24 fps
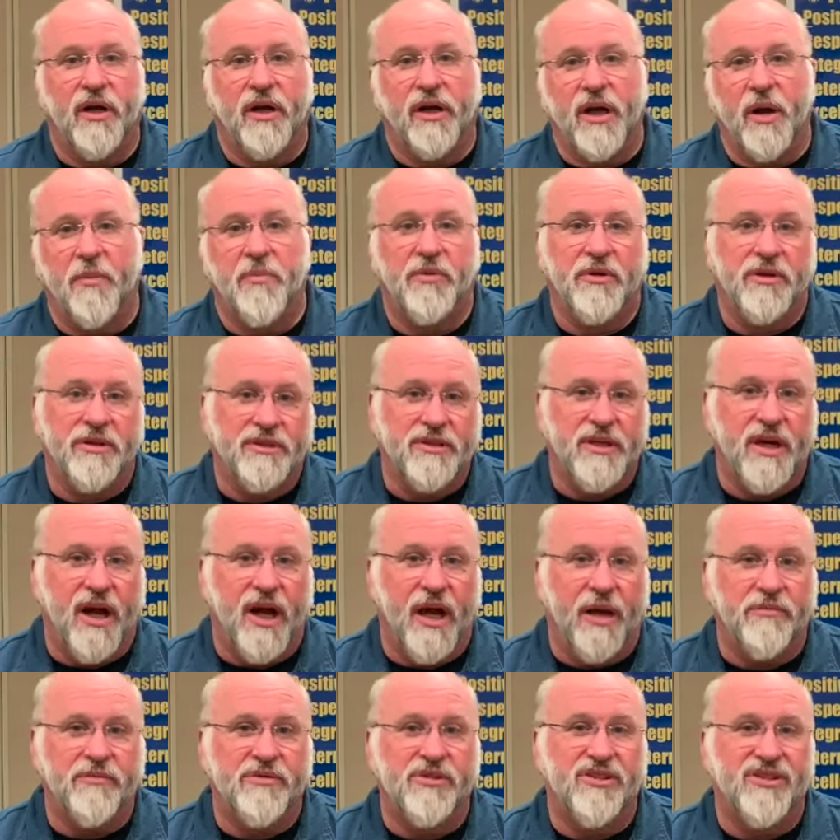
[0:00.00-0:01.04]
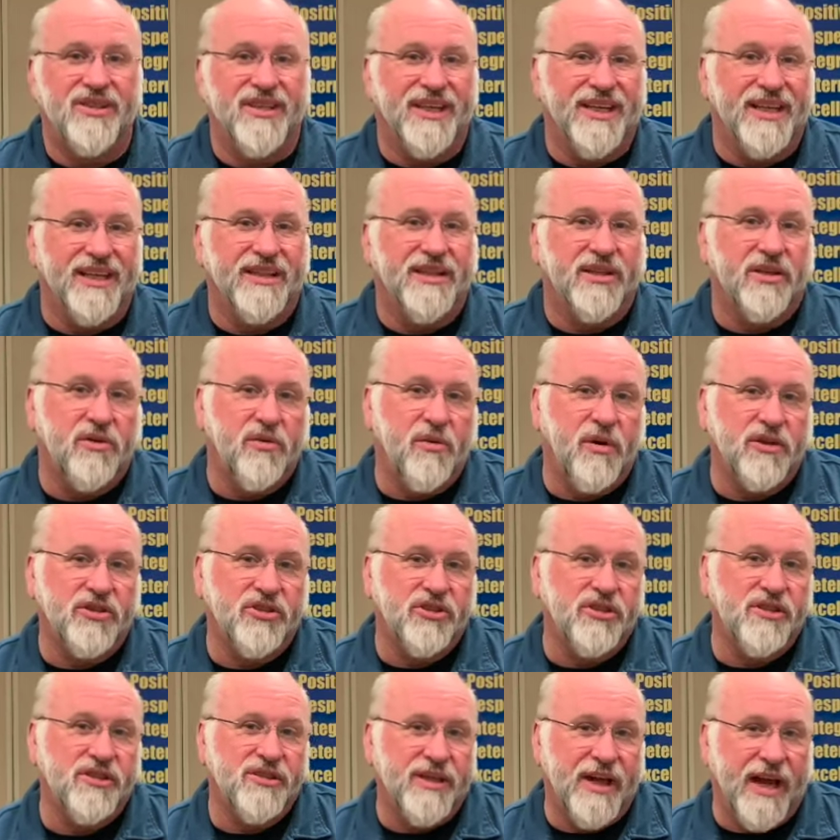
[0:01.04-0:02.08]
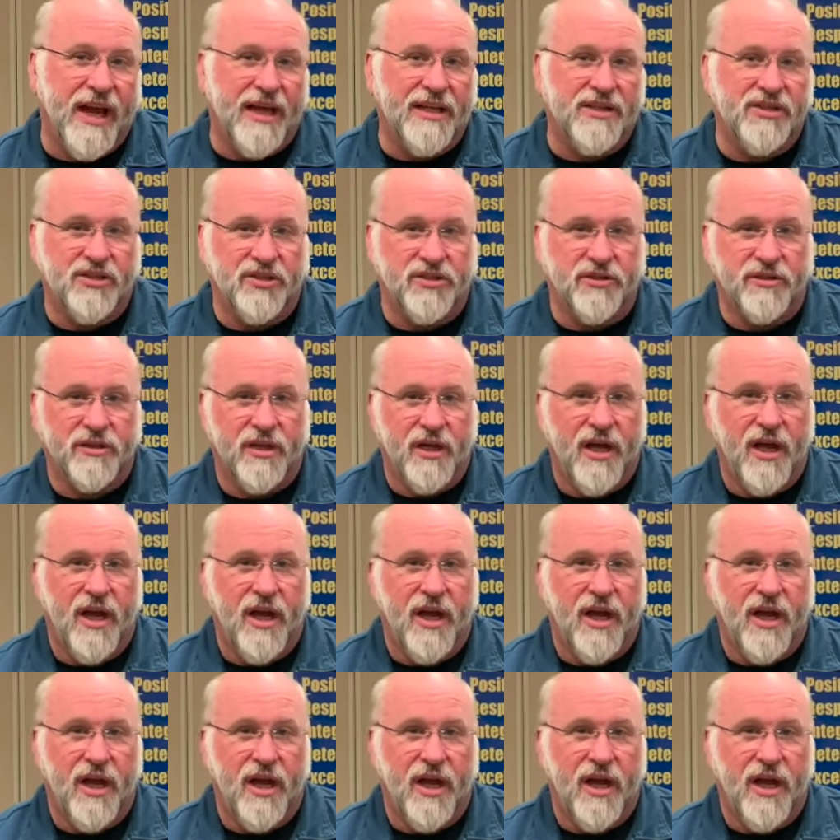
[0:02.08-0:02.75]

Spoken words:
a couple of times to get the questions answered.